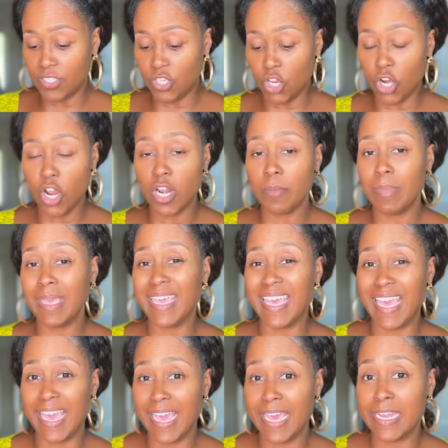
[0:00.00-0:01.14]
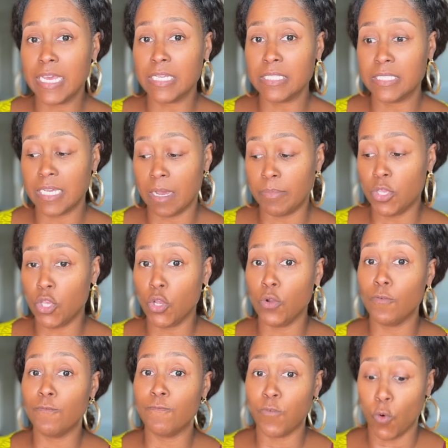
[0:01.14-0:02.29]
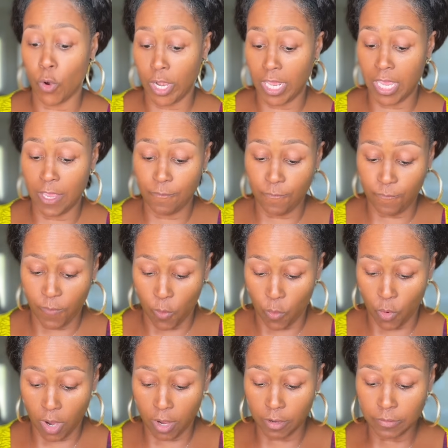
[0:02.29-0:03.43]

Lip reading: you're going to be NW44.